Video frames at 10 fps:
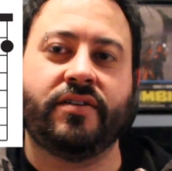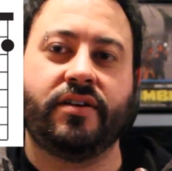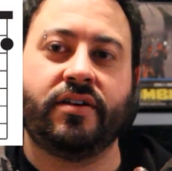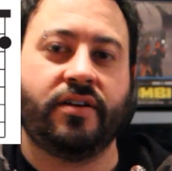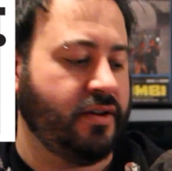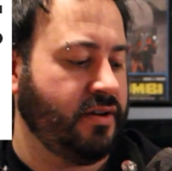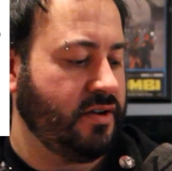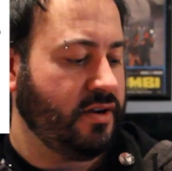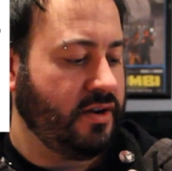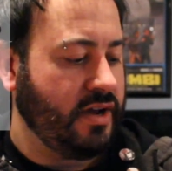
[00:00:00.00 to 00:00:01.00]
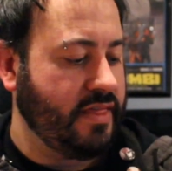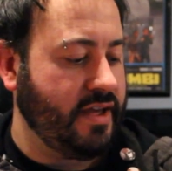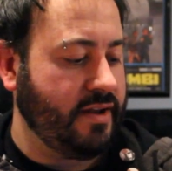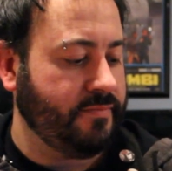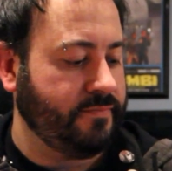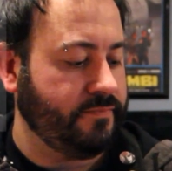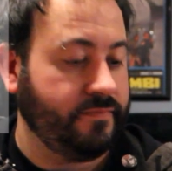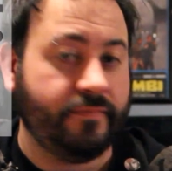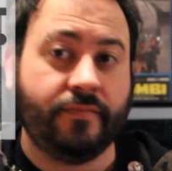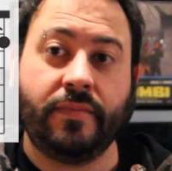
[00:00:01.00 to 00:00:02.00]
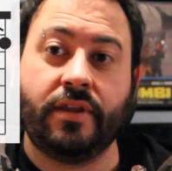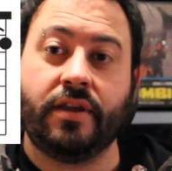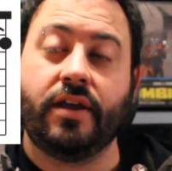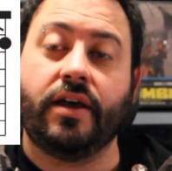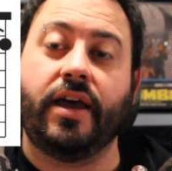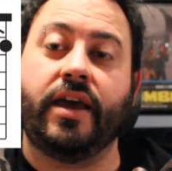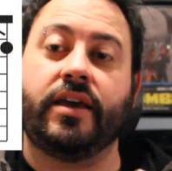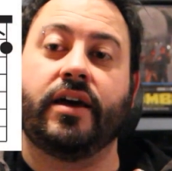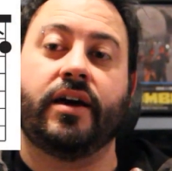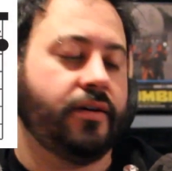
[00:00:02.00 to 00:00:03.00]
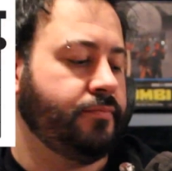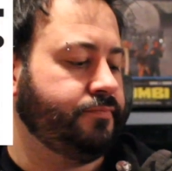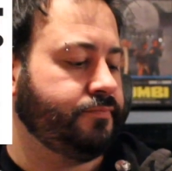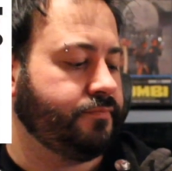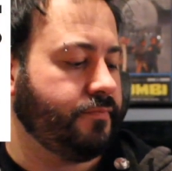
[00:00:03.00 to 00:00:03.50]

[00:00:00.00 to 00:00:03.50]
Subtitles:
and then an